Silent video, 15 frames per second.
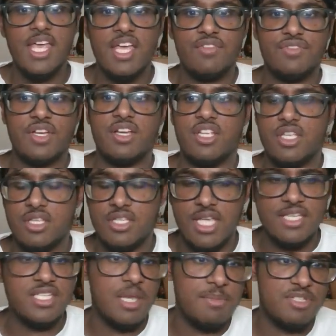if the
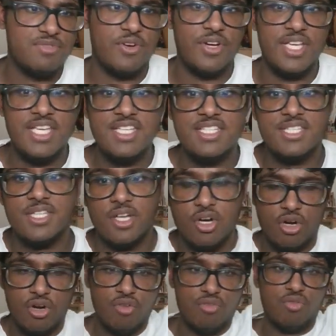exam is very easy, the
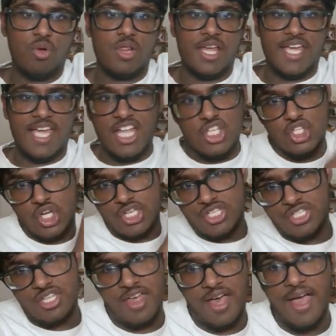curve will like
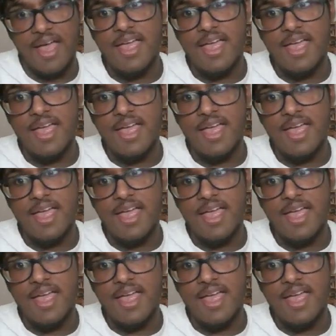adjust to that.